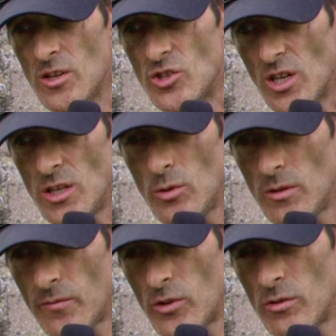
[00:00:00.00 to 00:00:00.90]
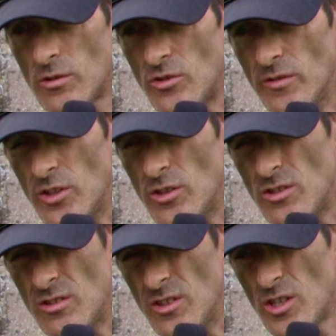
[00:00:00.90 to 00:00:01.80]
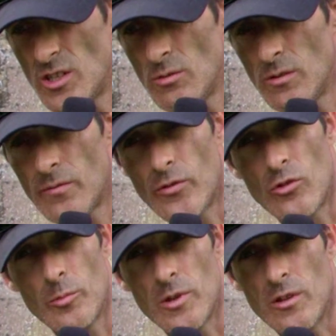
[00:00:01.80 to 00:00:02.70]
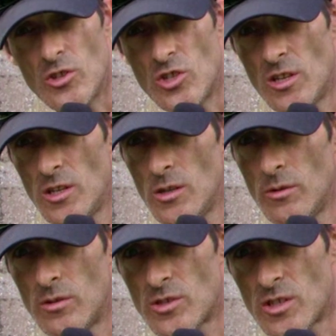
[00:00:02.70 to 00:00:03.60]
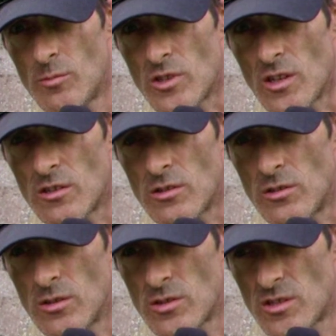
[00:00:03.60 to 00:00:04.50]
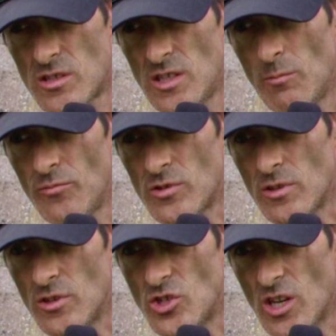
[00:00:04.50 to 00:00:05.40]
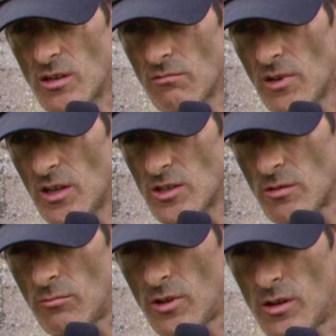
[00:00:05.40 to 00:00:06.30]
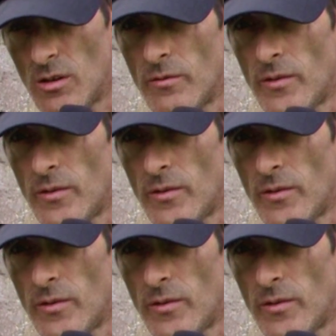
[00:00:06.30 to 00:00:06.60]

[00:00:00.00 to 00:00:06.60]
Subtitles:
the genuine phenomena, the genuine subject does seem to generate some kind of